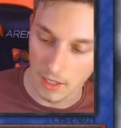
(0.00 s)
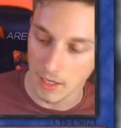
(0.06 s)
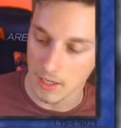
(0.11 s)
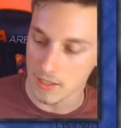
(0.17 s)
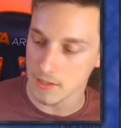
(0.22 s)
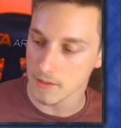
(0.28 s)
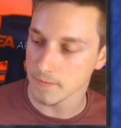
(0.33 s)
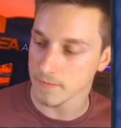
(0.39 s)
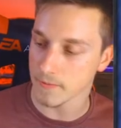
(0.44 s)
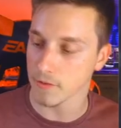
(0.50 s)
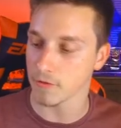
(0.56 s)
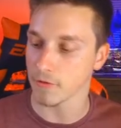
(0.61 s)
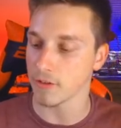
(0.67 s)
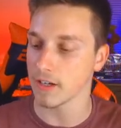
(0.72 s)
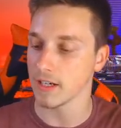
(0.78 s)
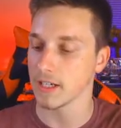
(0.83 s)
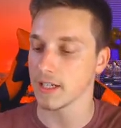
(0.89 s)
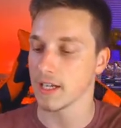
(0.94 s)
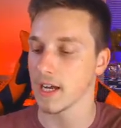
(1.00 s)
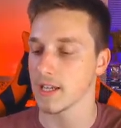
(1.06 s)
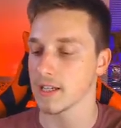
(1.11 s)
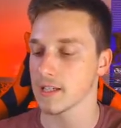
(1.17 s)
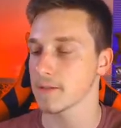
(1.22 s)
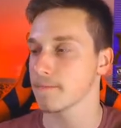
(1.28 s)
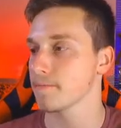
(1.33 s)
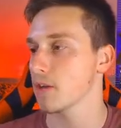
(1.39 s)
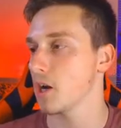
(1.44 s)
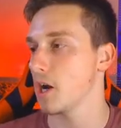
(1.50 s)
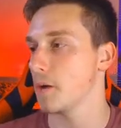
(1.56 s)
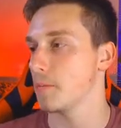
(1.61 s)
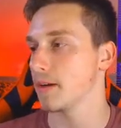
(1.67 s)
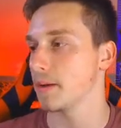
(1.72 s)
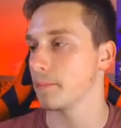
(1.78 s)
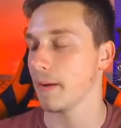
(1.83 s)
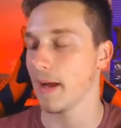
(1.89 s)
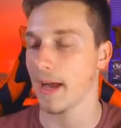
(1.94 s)
guys. It really does.
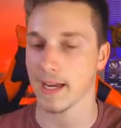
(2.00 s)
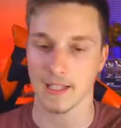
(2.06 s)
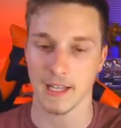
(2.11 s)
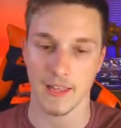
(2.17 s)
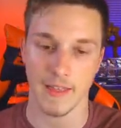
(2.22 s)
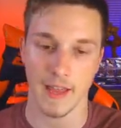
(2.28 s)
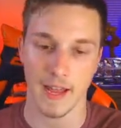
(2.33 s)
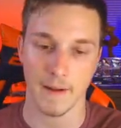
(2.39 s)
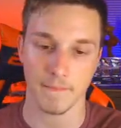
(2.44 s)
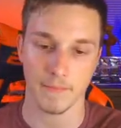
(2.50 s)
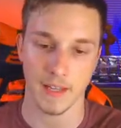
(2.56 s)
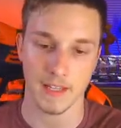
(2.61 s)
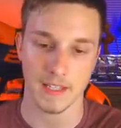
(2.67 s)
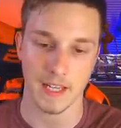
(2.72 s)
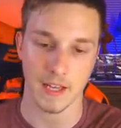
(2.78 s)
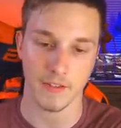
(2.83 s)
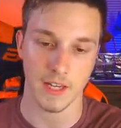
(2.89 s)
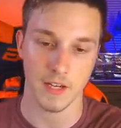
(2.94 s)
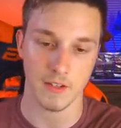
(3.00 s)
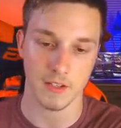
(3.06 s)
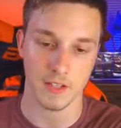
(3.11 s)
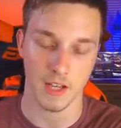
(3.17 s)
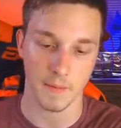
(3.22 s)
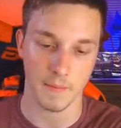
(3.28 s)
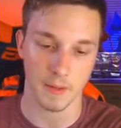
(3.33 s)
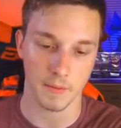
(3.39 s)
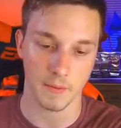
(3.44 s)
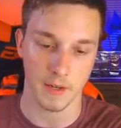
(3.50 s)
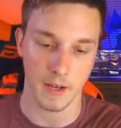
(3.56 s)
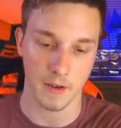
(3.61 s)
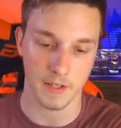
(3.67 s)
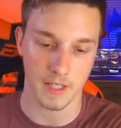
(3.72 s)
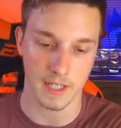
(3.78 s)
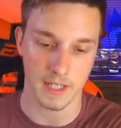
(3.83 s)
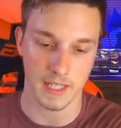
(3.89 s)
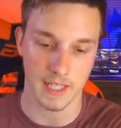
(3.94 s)
Opening packs like that, that's how they used to come in when I
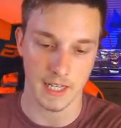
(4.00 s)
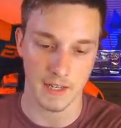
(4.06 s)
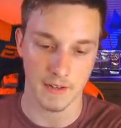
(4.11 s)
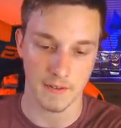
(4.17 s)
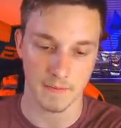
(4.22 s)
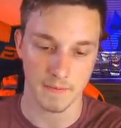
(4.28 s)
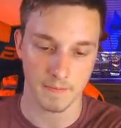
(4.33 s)
was in Italy.